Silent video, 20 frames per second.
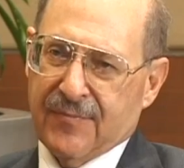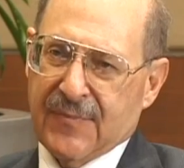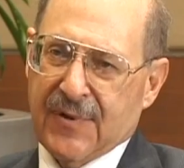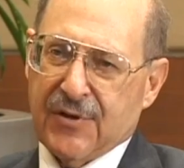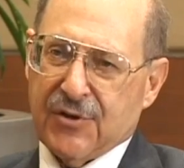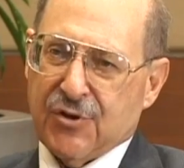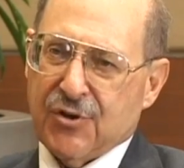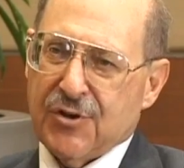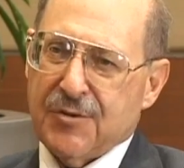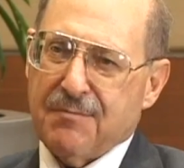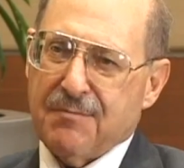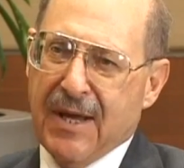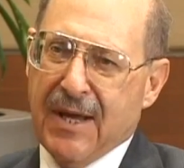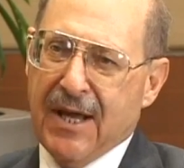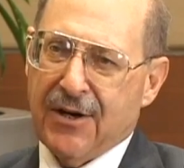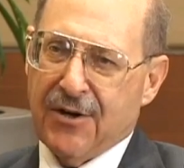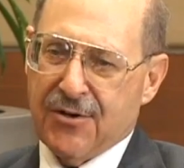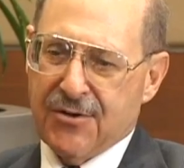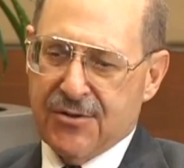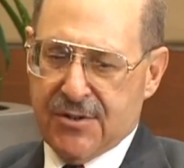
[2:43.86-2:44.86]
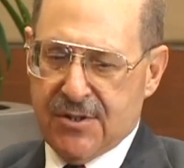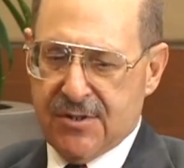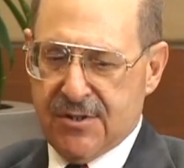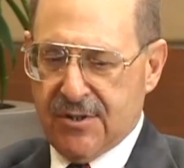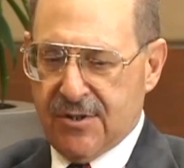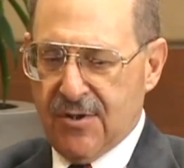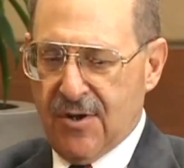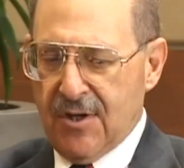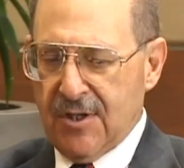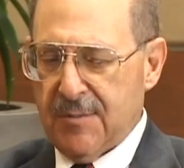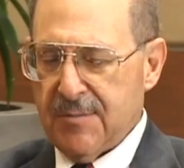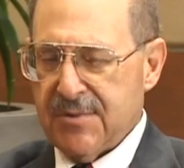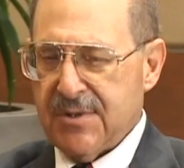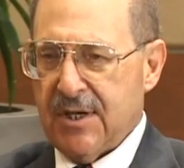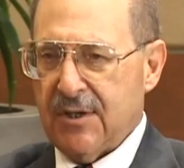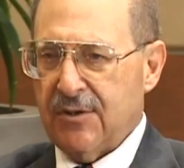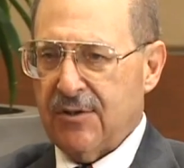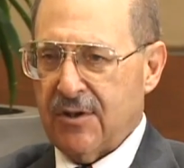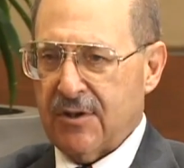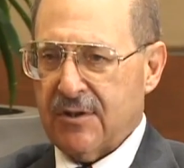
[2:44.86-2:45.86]
and good manners just to call up and say,
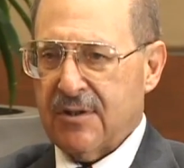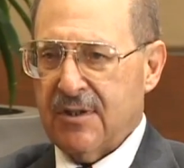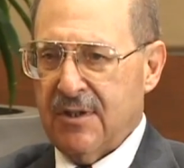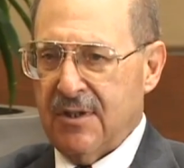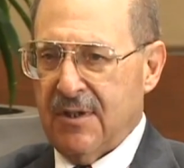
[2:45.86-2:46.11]
look,